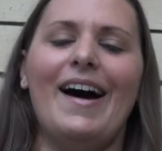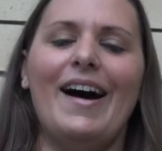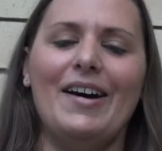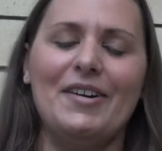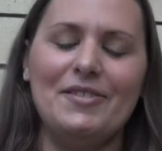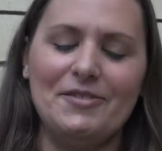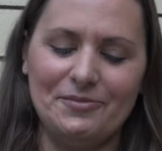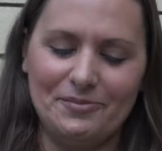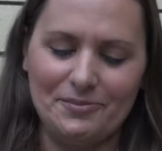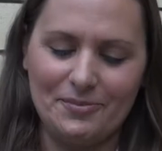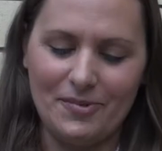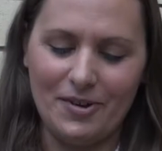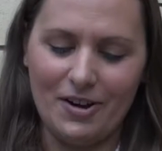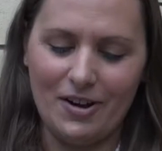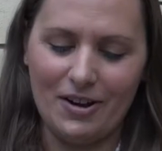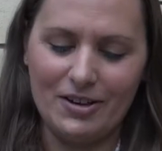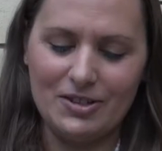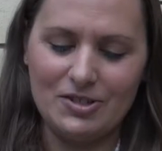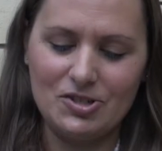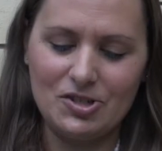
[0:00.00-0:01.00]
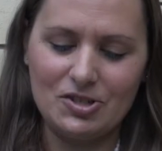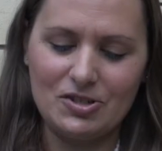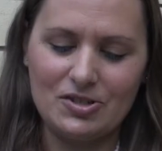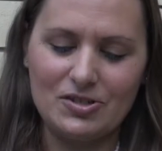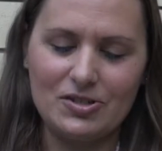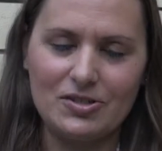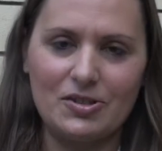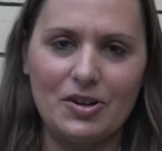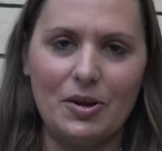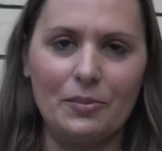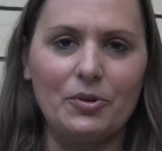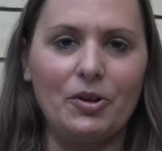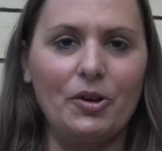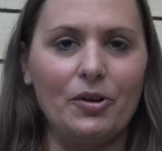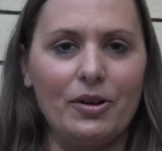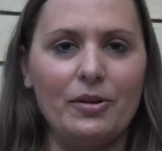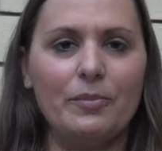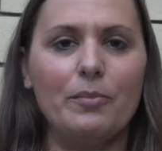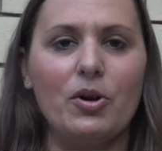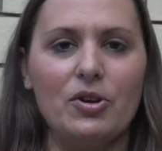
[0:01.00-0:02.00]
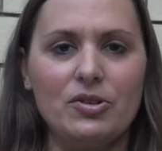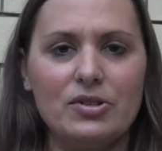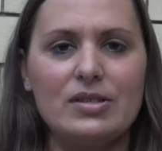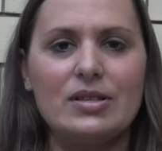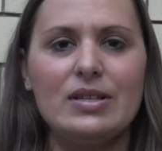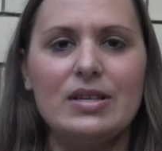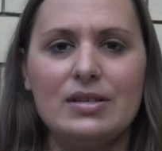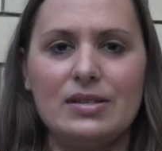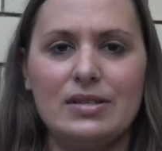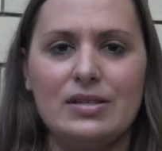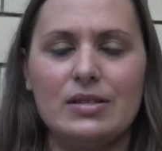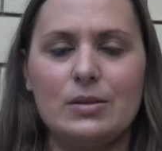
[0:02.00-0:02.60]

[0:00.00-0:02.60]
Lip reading: I'm going mostly to